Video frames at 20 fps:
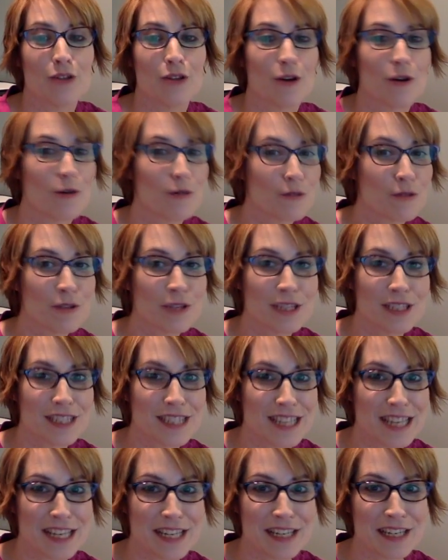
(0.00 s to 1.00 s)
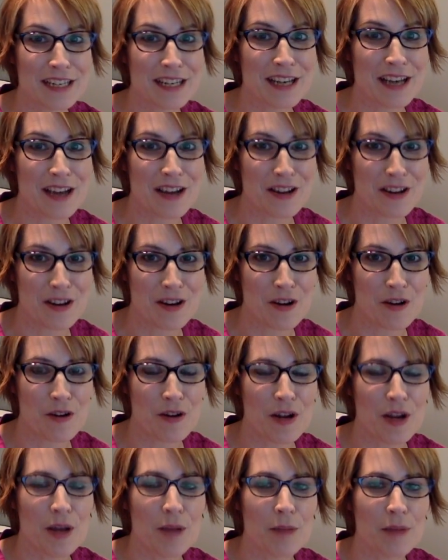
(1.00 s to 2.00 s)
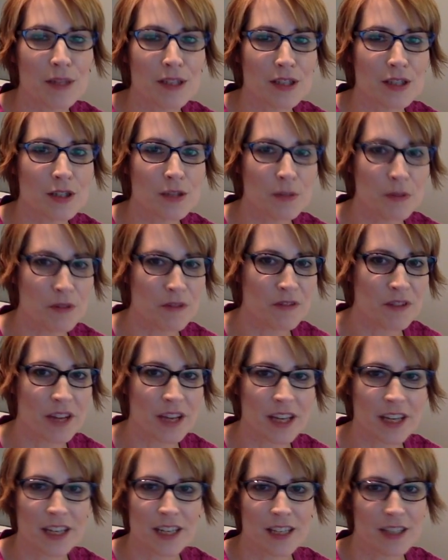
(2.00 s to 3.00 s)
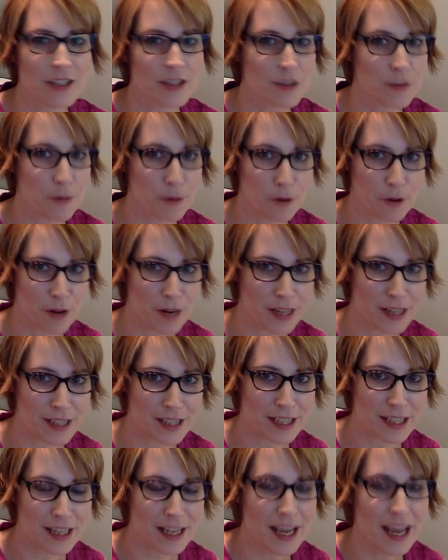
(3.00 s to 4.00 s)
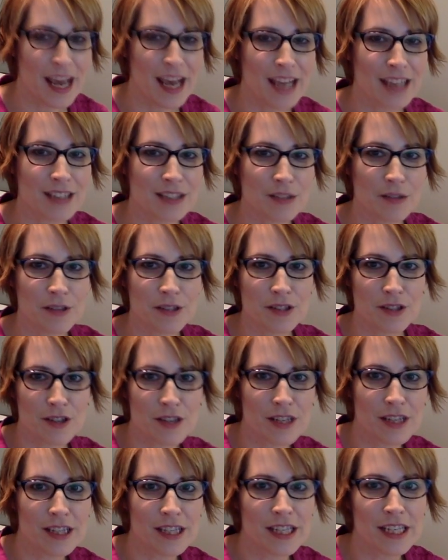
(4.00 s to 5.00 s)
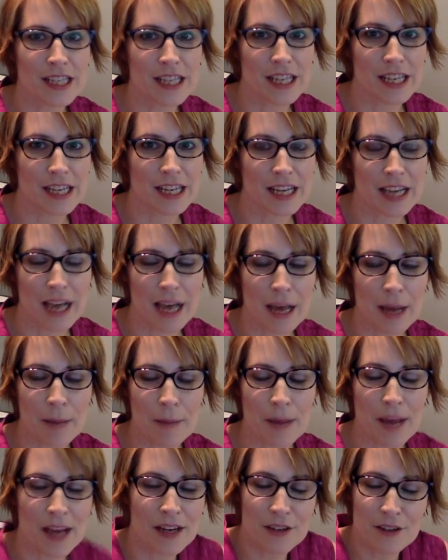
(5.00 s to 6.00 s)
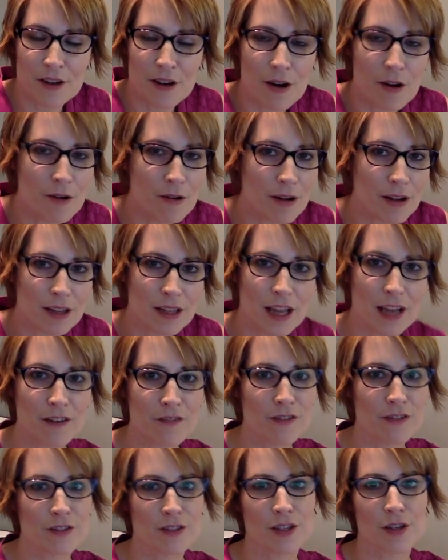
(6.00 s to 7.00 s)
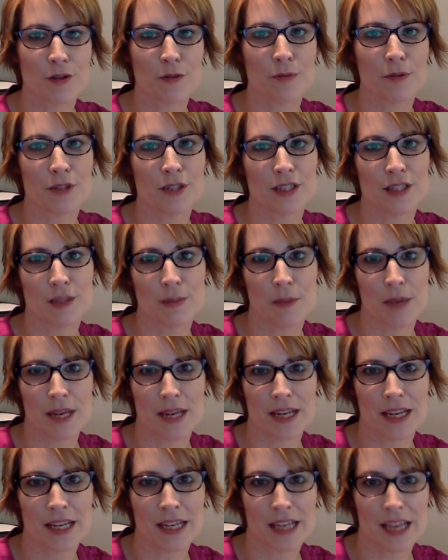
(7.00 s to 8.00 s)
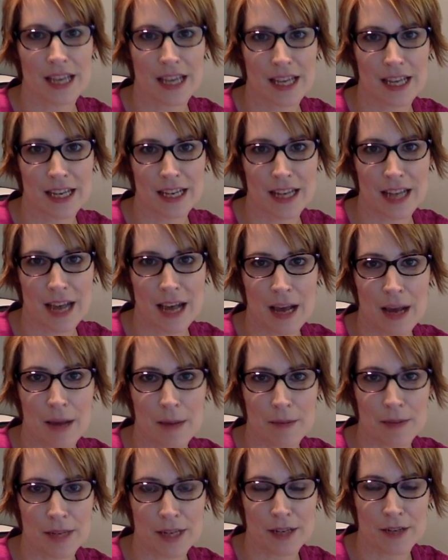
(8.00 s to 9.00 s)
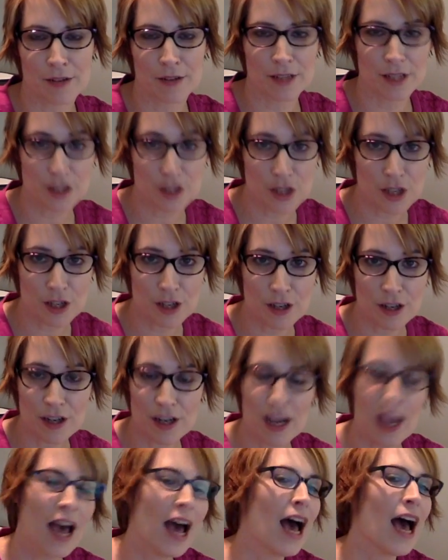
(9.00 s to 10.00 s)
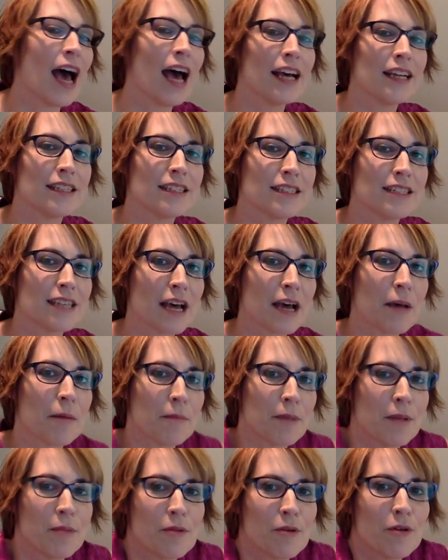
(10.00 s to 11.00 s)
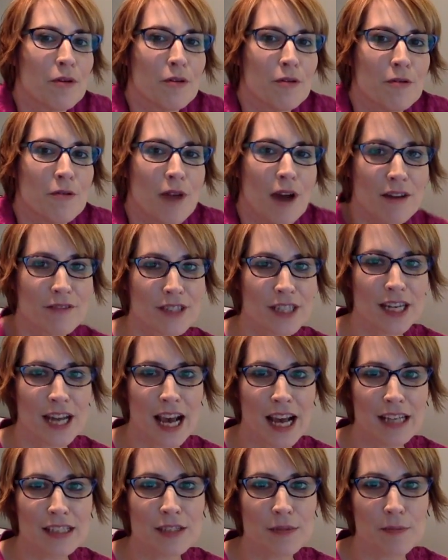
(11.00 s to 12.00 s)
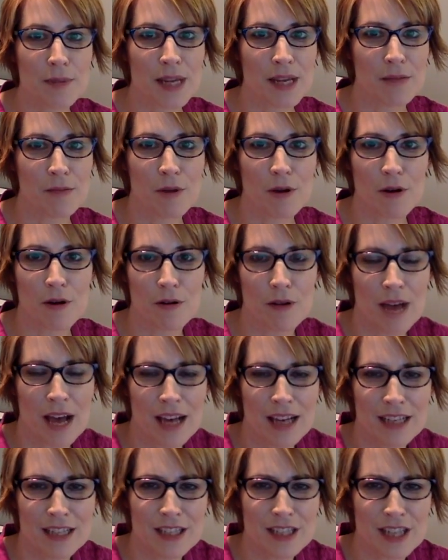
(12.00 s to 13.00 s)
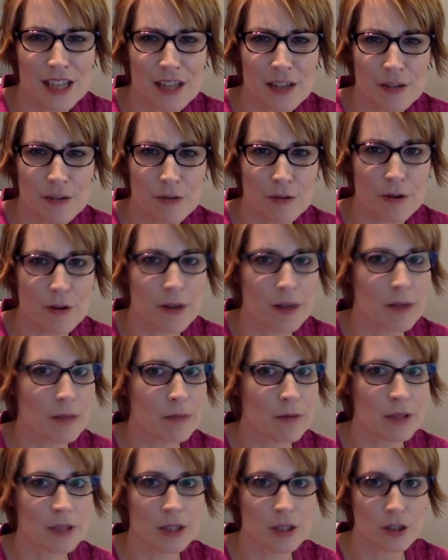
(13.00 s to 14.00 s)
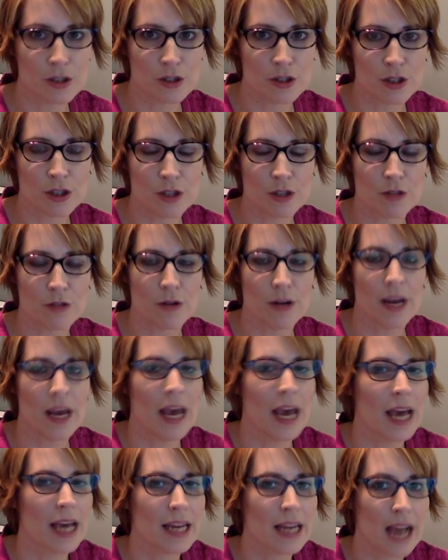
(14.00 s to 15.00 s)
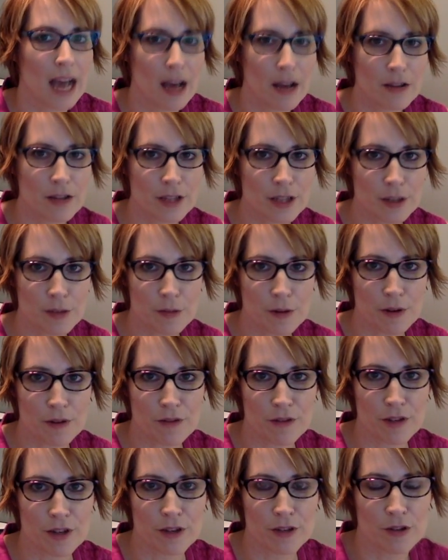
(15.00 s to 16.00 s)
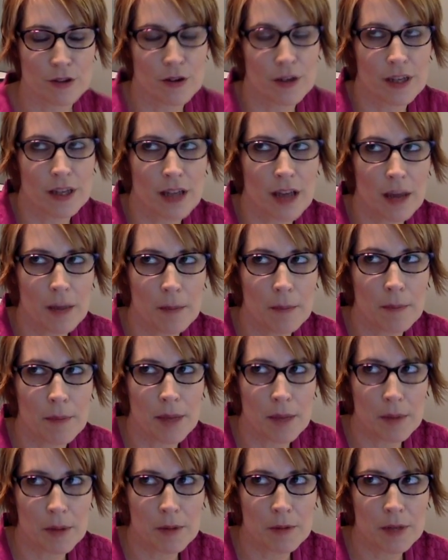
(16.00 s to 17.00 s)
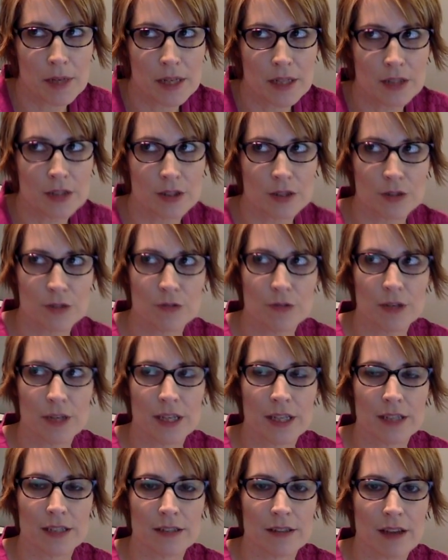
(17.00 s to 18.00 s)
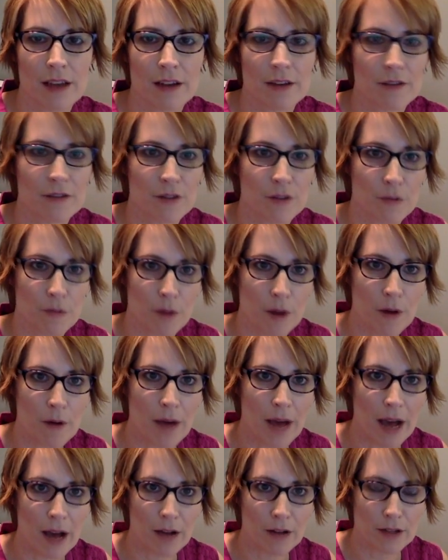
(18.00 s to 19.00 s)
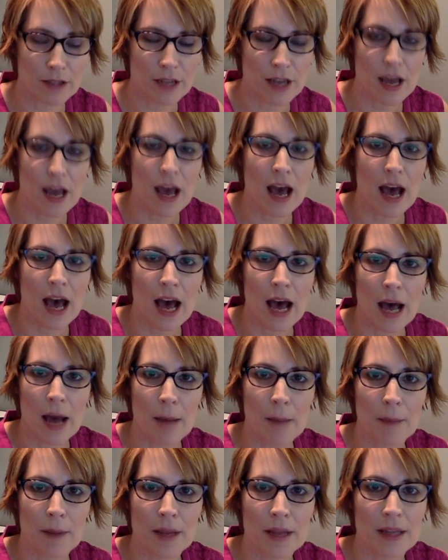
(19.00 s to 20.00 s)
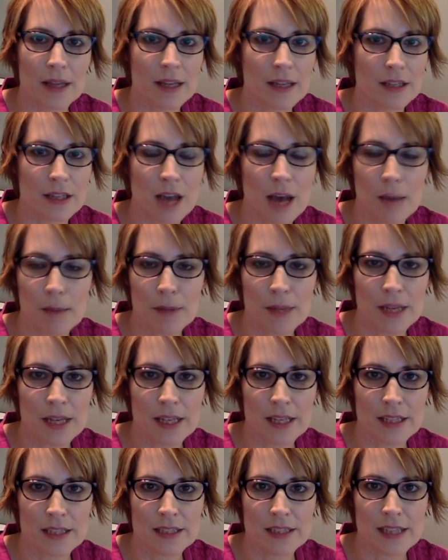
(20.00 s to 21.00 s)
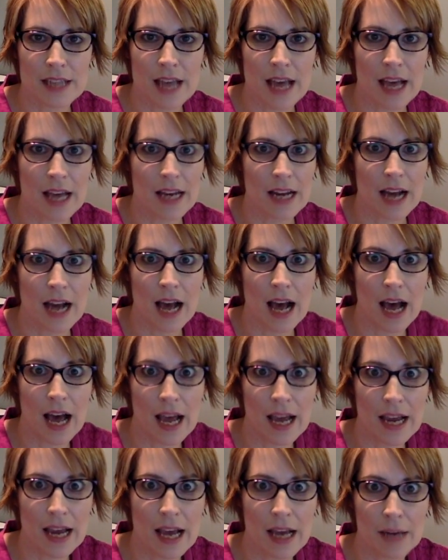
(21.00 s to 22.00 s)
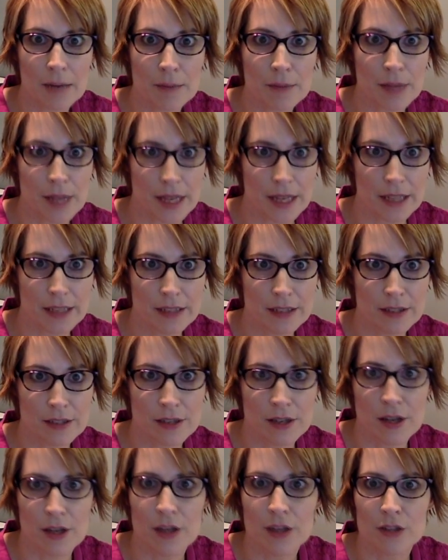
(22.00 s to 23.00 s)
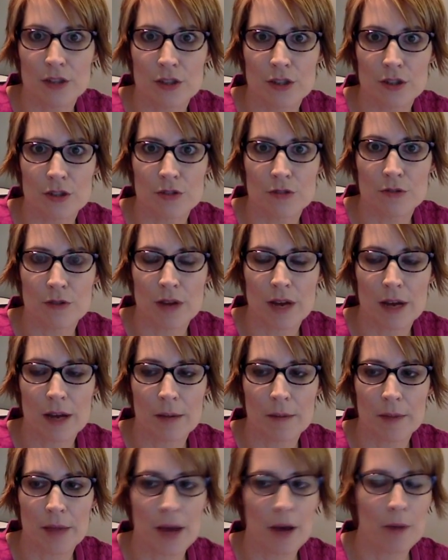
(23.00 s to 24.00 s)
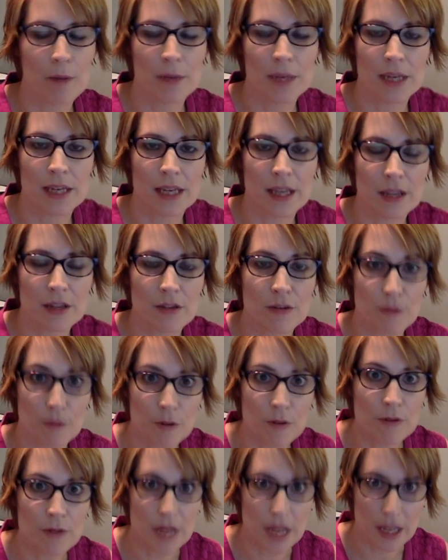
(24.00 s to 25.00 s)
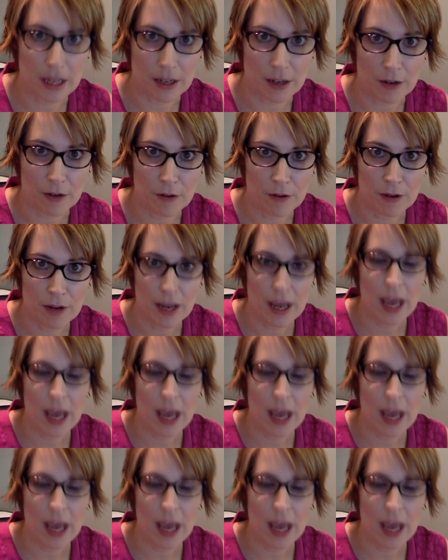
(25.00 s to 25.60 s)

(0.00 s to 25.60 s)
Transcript: Total insanity, I know, but super fun and super crazy. And so I started thinking, I know a lot of folks that are participating in Nano this year, and people who often ask me, well, how did you get through it? What did you do? And how did it work for you? So I thought maybe what I do is kind of throw out the top things that I had in place to help me get through Nano,